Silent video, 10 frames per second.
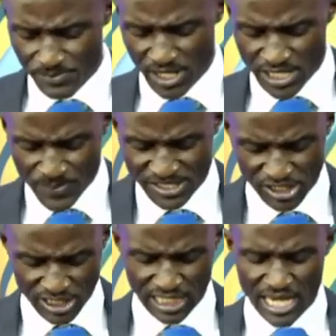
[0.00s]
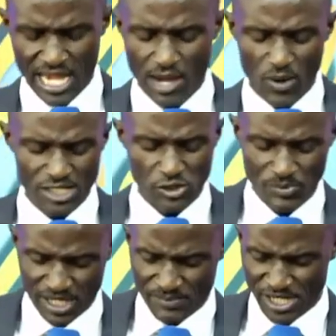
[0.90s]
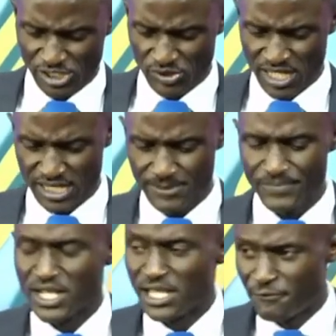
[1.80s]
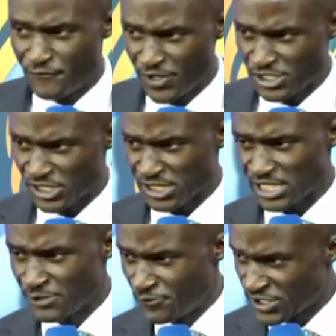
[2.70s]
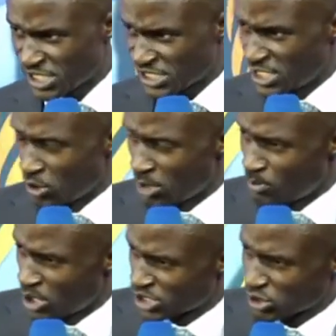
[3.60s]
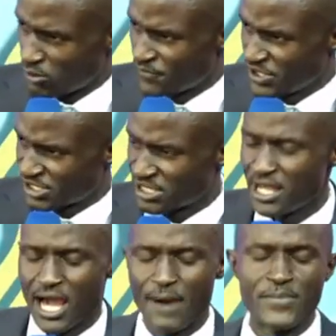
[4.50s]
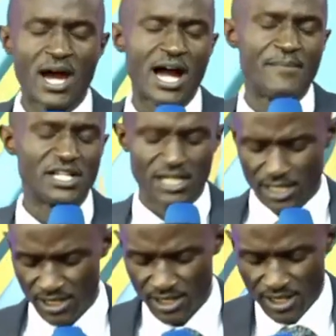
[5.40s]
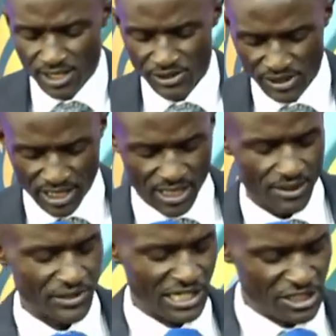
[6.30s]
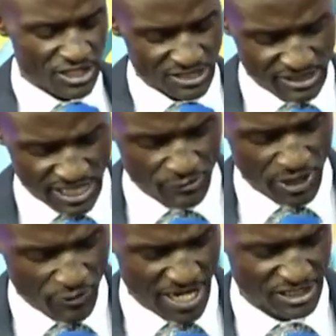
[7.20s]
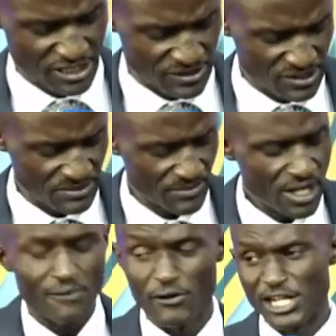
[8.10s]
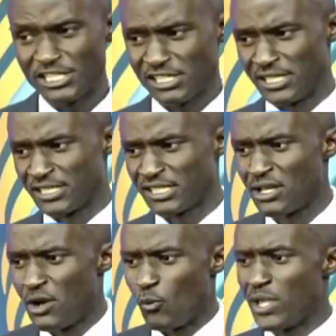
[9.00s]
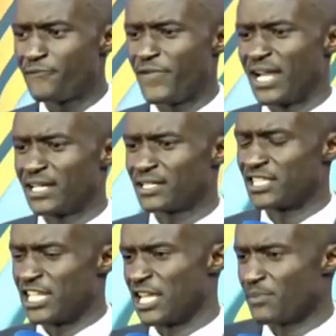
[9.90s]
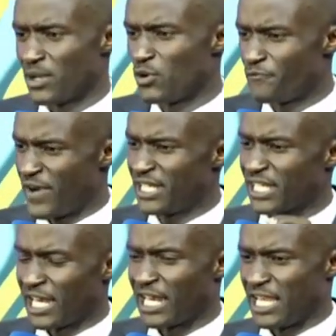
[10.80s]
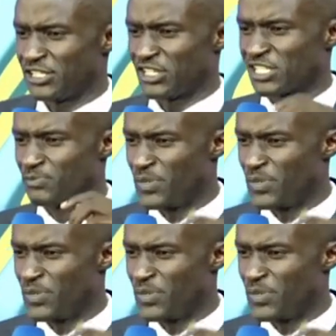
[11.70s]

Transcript: in particular, I want to make mention that it features in most of these Abrahamic religious sacred writings. For instance, we find Elijah